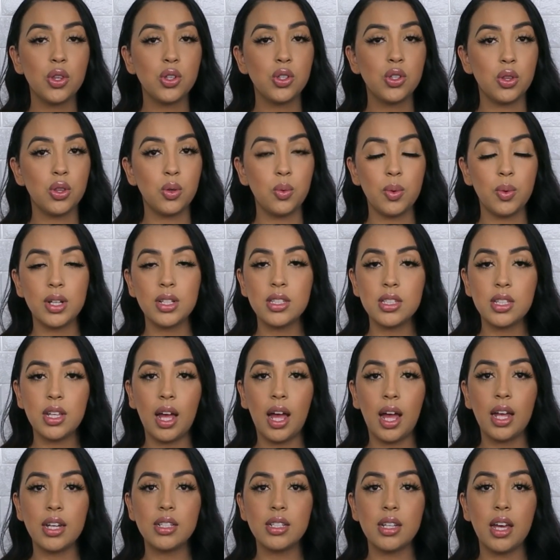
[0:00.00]
to the ones
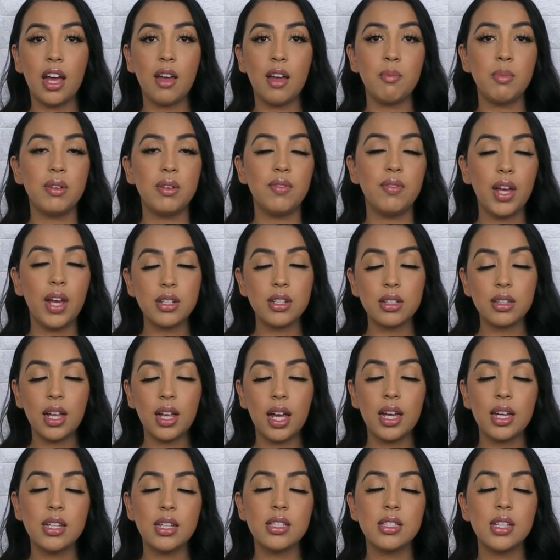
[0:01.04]
that have been
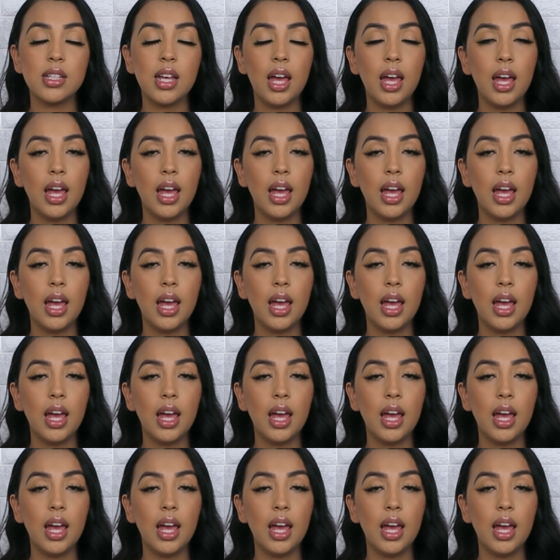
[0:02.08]
vandalized